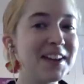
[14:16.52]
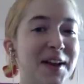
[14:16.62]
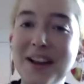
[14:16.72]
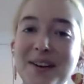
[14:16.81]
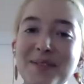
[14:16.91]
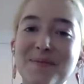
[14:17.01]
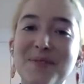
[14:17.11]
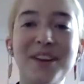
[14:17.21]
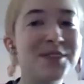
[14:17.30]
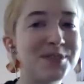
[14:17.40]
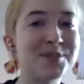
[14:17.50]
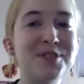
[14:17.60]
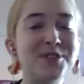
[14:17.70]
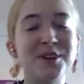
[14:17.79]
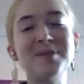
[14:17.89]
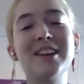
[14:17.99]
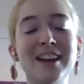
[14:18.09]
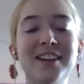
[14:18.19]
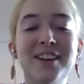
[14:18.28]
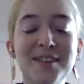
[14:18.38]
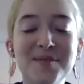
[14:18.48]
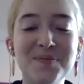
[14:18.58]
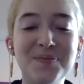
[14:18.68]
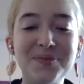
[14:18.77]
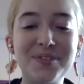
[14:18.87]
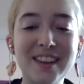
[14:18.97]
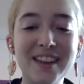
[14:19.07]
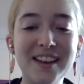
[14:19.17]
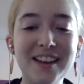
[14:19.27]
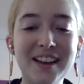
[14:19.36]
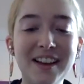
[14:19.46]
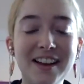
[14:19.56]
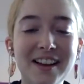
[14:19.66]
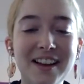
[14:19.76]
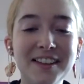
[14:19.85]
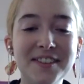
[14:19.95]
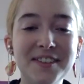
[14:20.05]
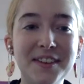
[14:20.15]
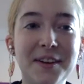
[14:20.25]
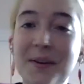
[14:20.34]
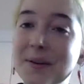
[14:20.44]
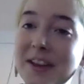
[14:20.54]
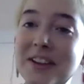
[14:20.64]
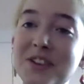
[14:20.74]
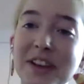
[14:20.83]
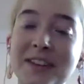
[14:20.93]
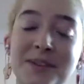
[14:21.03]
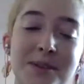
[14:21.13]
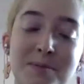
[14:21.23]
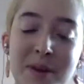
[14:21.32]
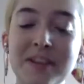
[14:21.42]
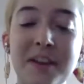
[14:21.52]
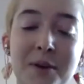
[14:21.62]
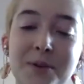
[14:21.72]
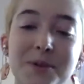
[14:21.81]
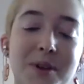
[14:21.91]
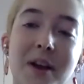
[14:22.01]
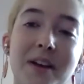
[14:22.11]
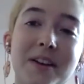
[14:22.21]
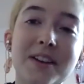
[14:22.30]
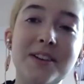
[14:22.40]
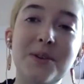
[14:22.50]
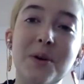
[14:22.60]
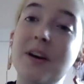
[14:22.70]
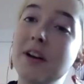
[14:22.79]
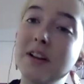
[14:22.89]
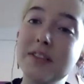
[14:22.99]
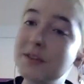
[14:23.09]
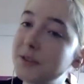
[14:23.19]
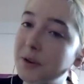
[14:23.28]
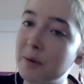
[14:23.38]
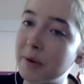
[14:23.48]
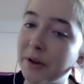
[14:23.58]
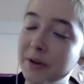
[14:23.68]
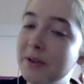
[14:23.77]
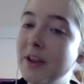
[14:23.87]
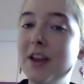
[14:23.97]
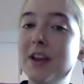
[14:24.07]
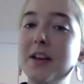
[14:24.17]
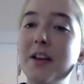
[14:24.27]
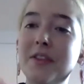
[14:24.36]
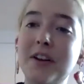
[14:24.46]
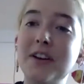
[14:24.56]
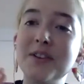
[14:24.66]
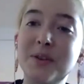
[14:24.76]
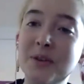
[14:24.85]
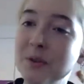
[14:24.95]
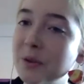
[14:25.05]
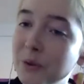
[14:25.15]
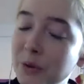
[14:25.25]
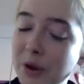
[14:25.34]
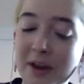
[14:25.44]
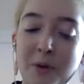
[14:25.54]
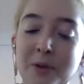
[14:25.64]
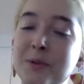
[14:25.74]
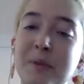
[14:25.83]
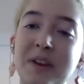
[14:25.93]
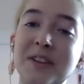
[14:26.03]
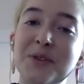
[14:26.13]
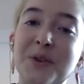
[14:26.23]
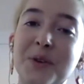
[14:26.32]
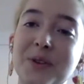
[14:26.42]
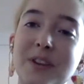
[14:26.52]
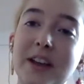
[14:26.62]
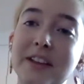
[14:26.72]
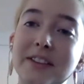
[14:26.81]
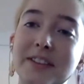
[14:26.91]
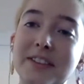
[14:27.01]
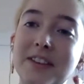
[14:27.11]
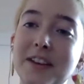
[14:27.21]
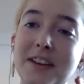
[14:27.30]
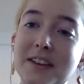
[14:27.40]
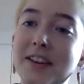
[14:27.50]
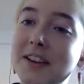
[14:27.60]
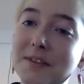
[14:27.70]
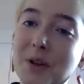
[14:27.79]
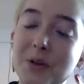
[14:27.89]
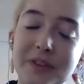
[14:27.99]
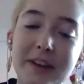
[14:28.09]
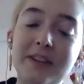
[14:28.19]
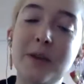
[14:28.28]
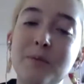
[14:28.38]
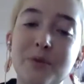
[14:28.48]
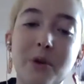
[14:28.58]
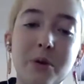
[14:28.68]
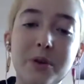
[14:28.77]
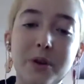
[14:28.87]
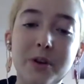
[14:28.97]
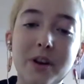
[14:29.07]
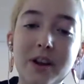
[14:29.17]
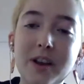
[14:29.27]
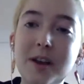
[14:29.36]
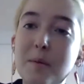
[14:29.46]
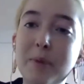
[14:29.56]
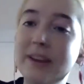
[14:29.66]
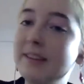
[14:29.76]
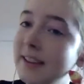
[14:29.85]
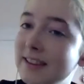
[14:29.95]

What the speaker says: Thank you so much for coming. And yeah, check his painting out. He's got an Instagram account that you can look at all his paintings on, and yeah, contact him for all your painting